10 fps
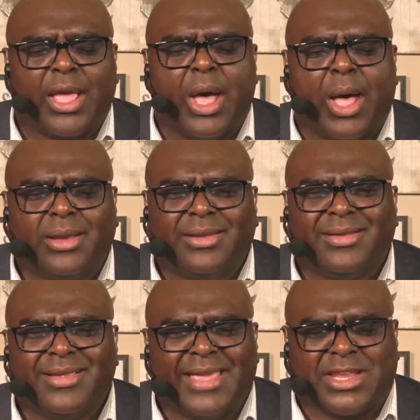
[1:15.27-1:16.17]
God.
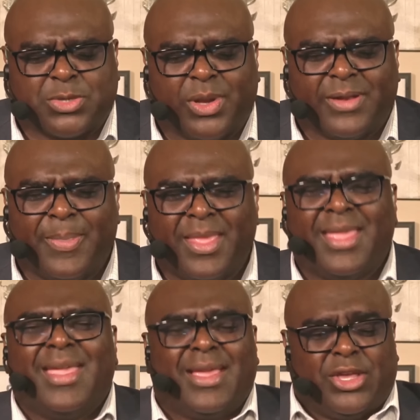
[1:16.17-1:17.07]
Guess what?
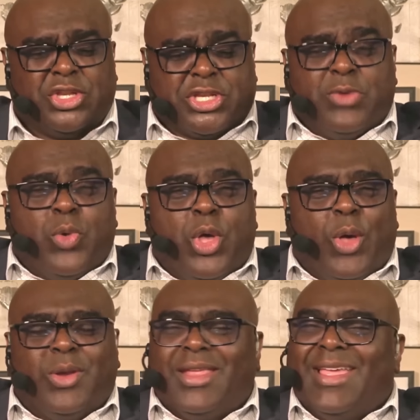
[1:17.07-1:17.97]
Because he
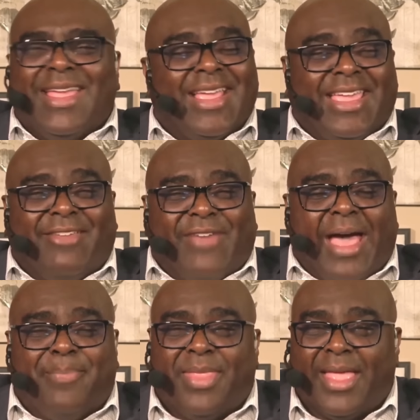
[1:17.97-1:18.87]
won't give
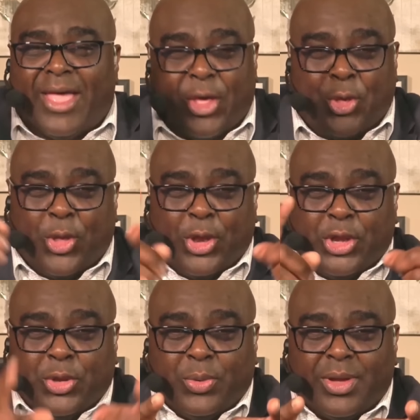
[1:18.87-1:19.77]
up on
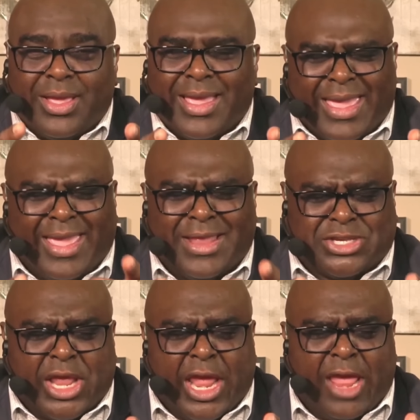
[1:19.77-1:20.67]
you.
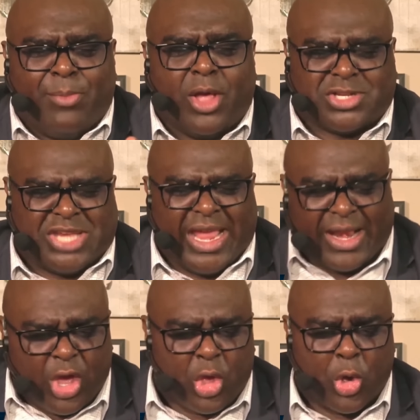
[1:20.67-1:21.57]
He's able. Sing
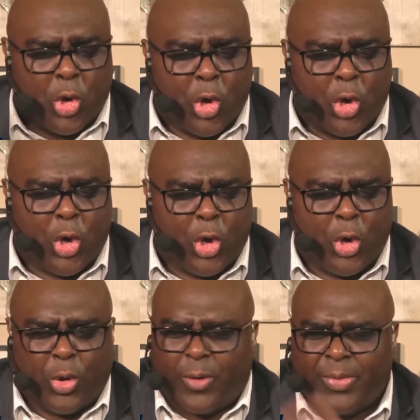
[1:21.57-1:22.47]
it.
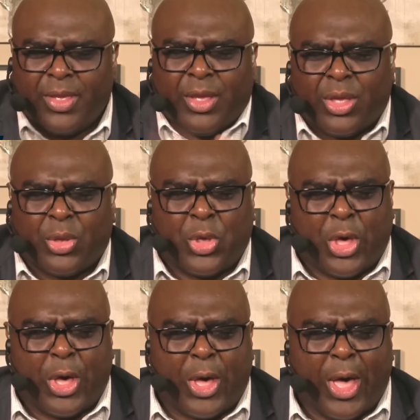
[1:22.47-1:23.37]
Oh,
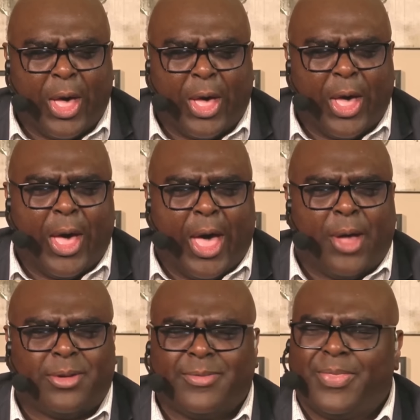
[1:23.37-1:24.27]

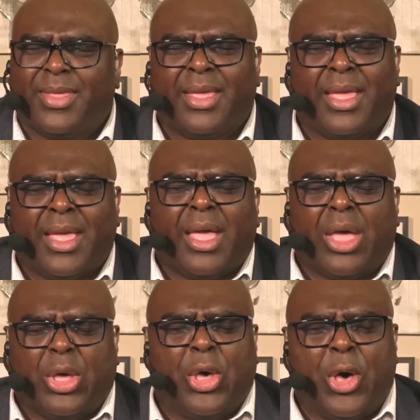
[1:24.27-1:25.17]
oh,
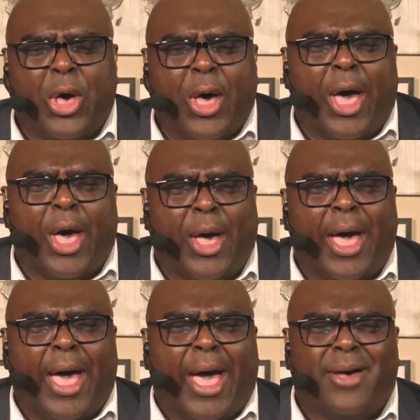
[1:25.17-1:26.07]

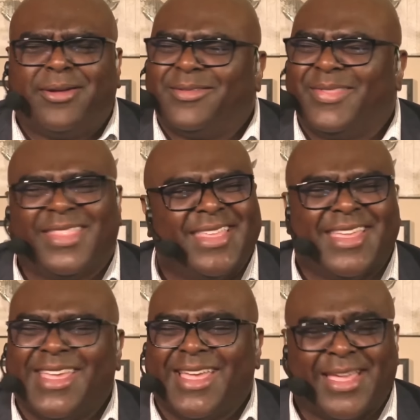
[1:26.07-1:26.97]
oh,
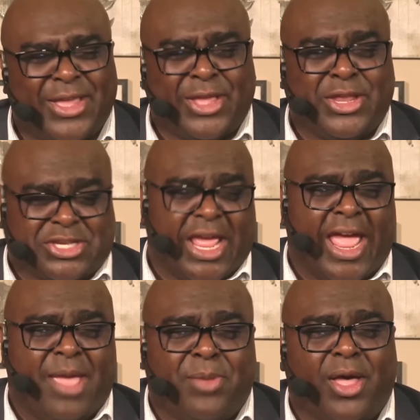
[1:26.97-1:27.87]
he's
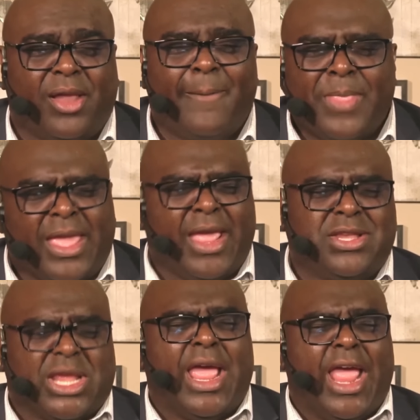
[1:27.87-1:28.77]
able.
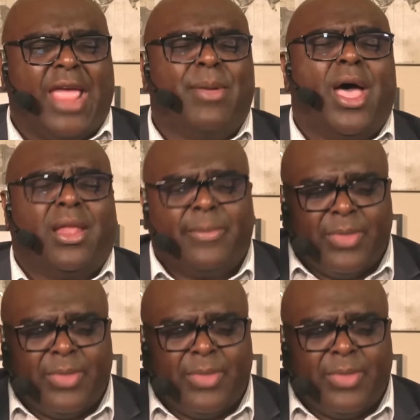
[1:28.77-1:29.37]
He's able.